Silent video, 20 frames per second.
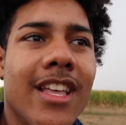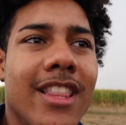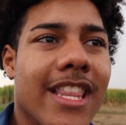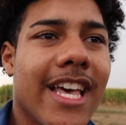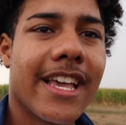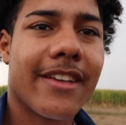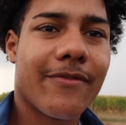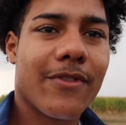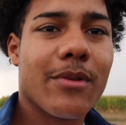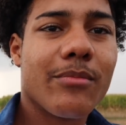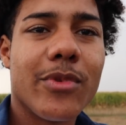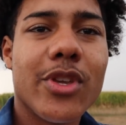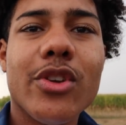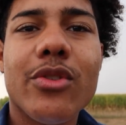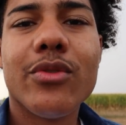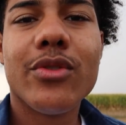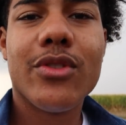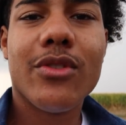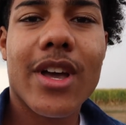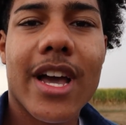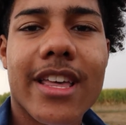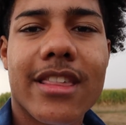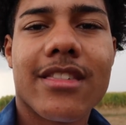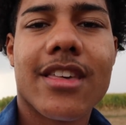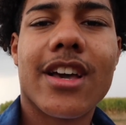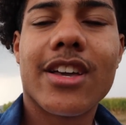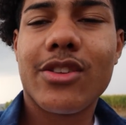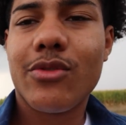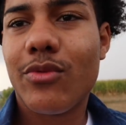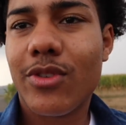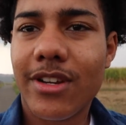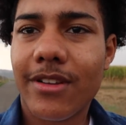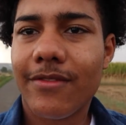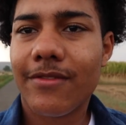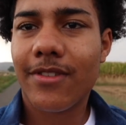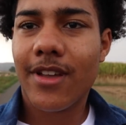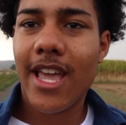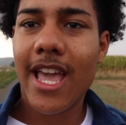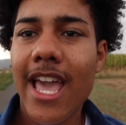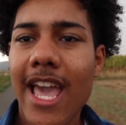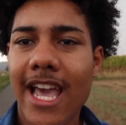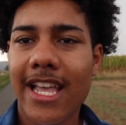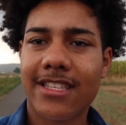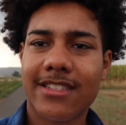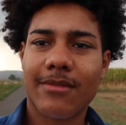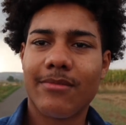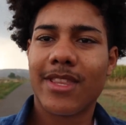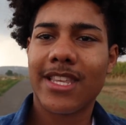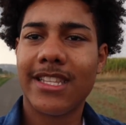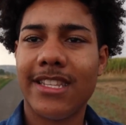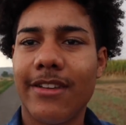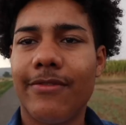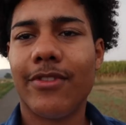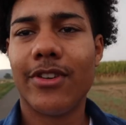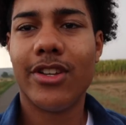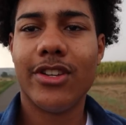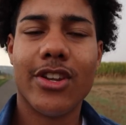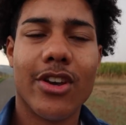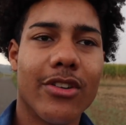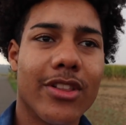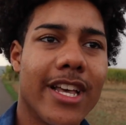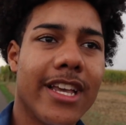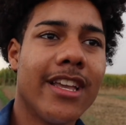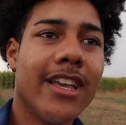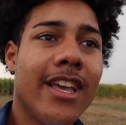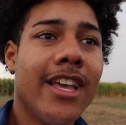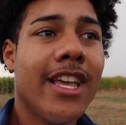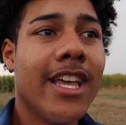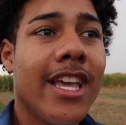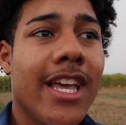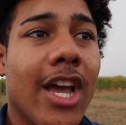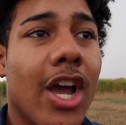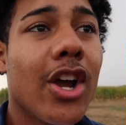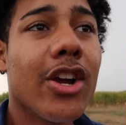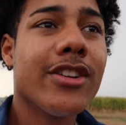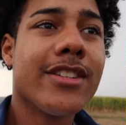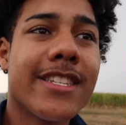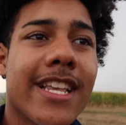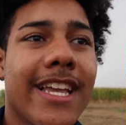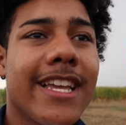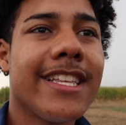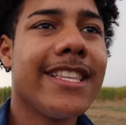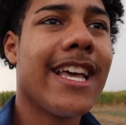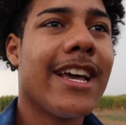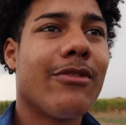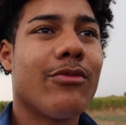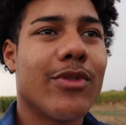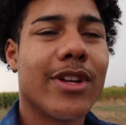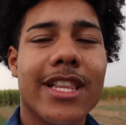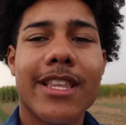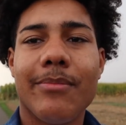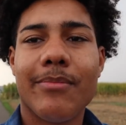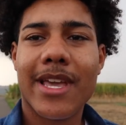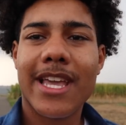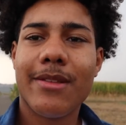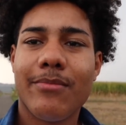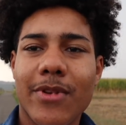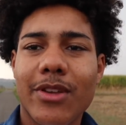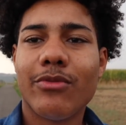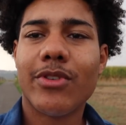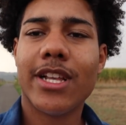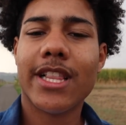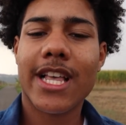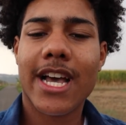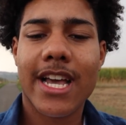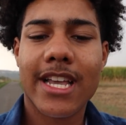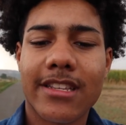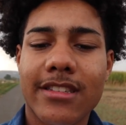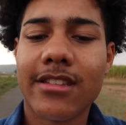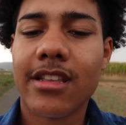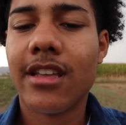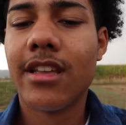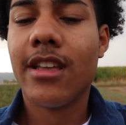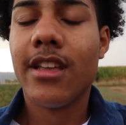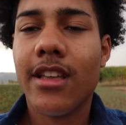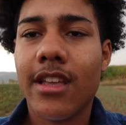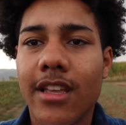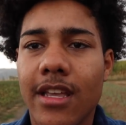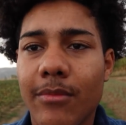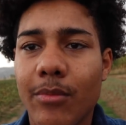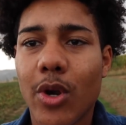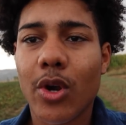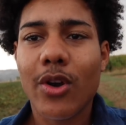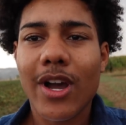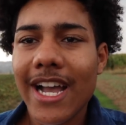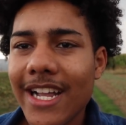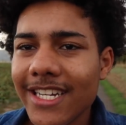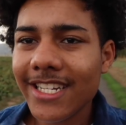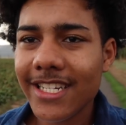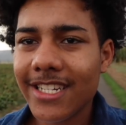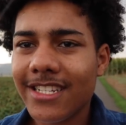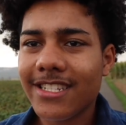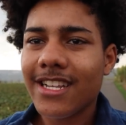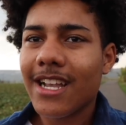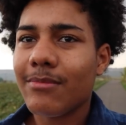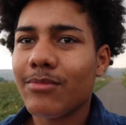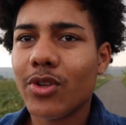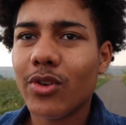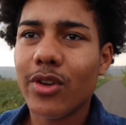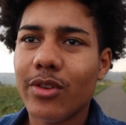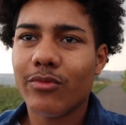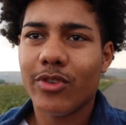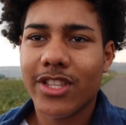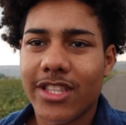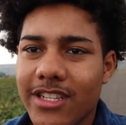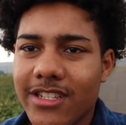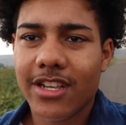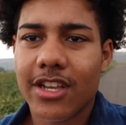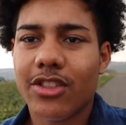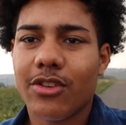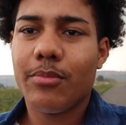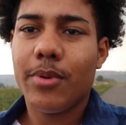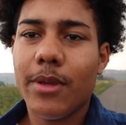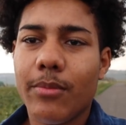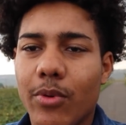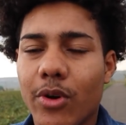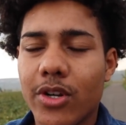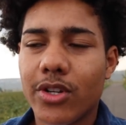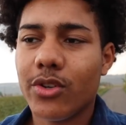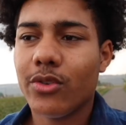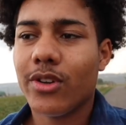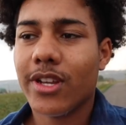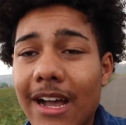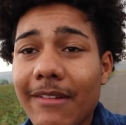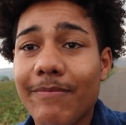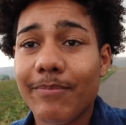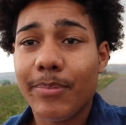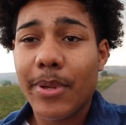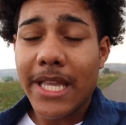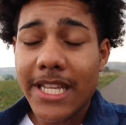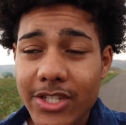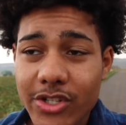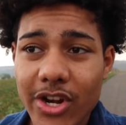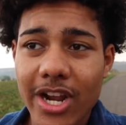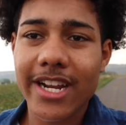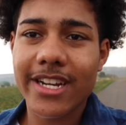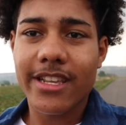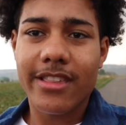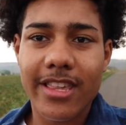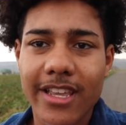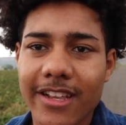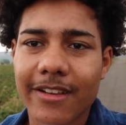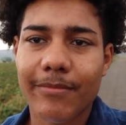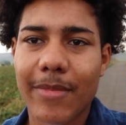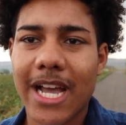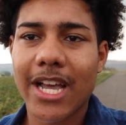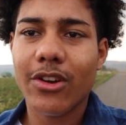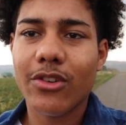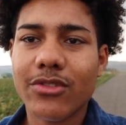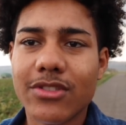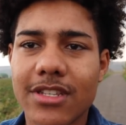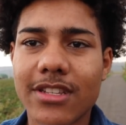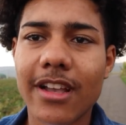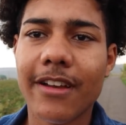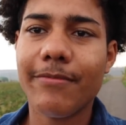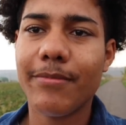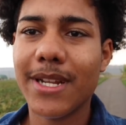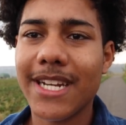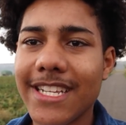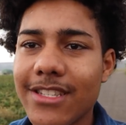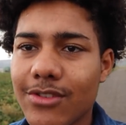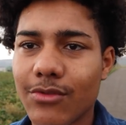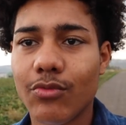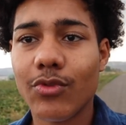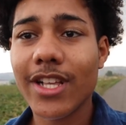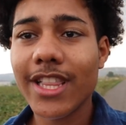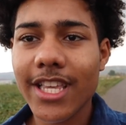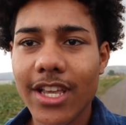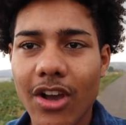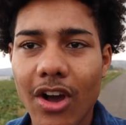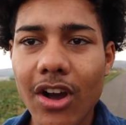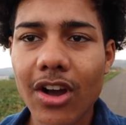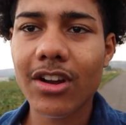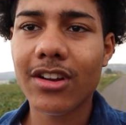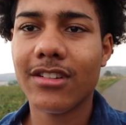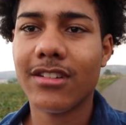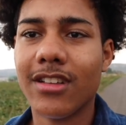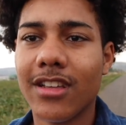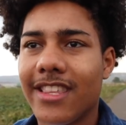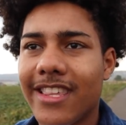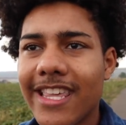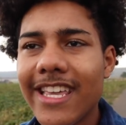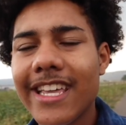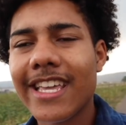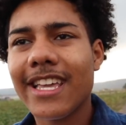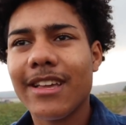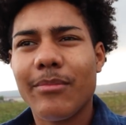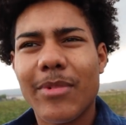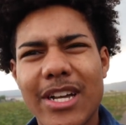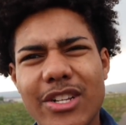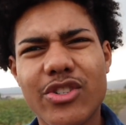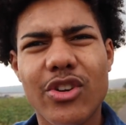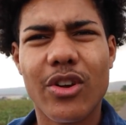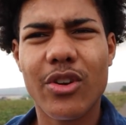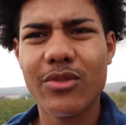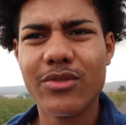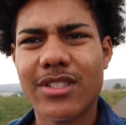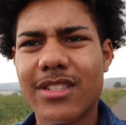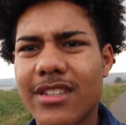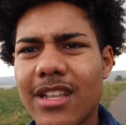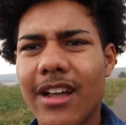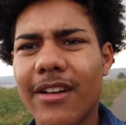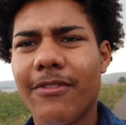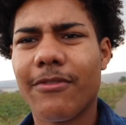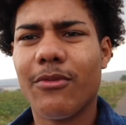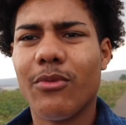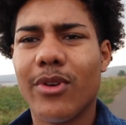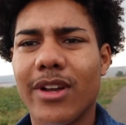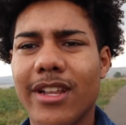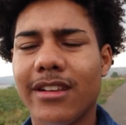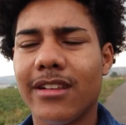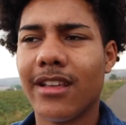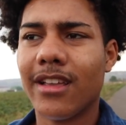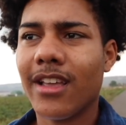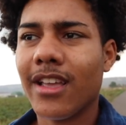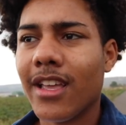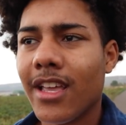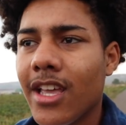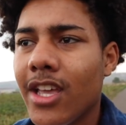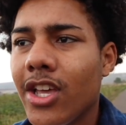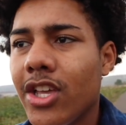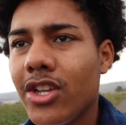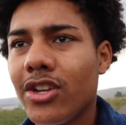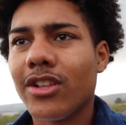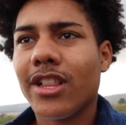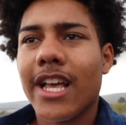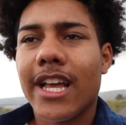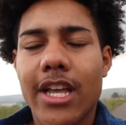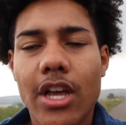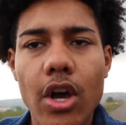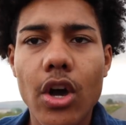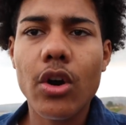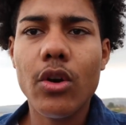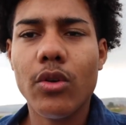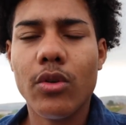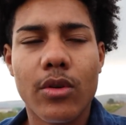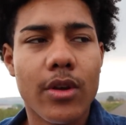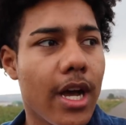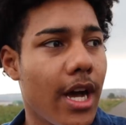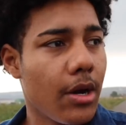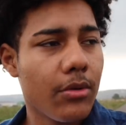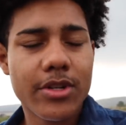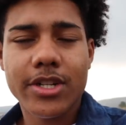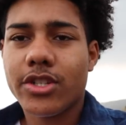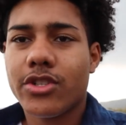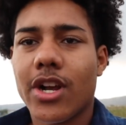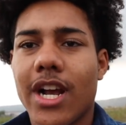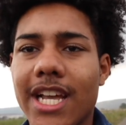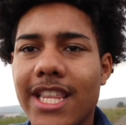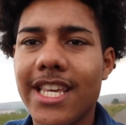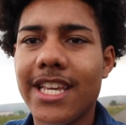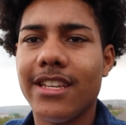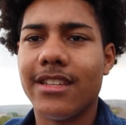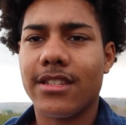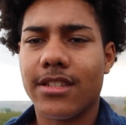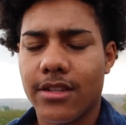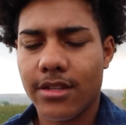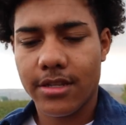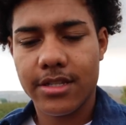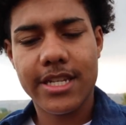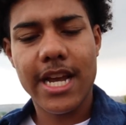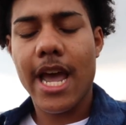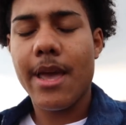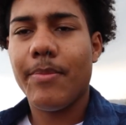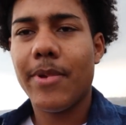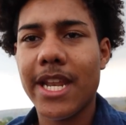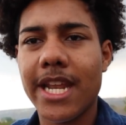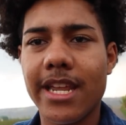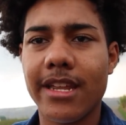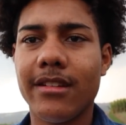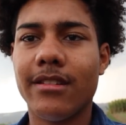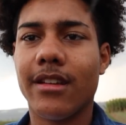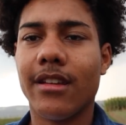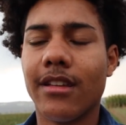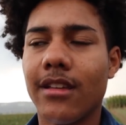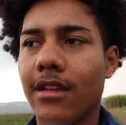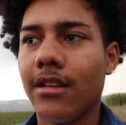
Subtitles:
like, from you, I thought you would have had something different, you know? Like, her saying that really made me realize, bro, I need to stop doing what these other people are doing. I've been trying to think of my own stuff, but it's really hard thinking about your own stuff when you're like, oh, I want to try this. Type it in.